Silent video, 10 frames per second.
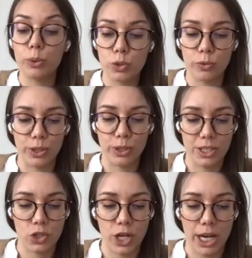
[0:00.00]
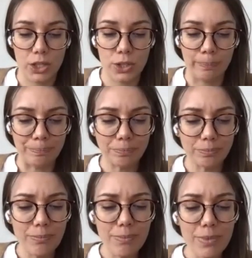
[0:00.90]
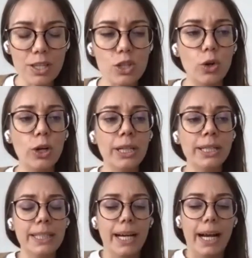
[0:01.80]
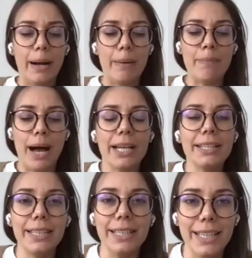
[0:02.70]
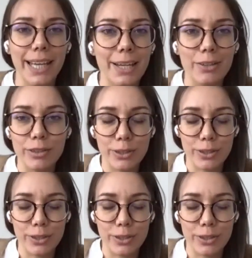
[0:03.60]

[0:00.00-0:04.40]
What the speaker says: pushed for this change? So I think, and of